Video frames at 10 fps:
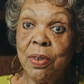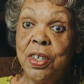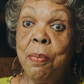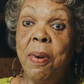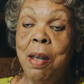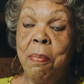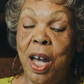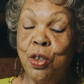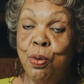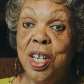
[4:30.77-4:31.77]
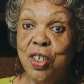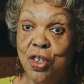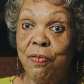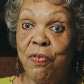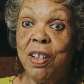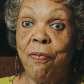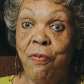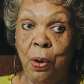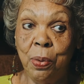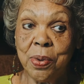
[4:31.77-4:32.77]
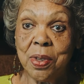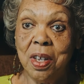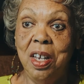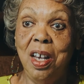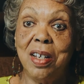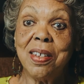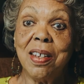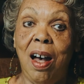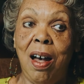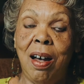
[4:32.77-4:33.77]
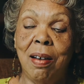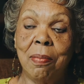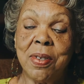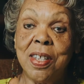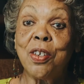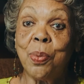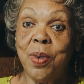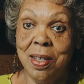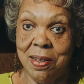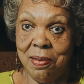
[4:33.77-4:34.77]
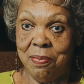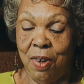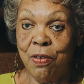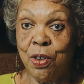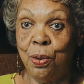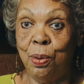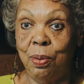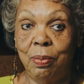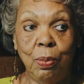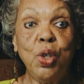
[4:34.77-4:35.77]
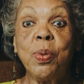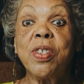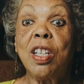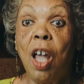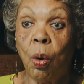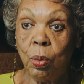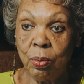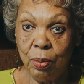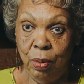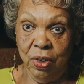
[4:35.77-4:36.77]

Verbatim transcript: She paid my tuition for the first uh, six weeks of school, which was a loan,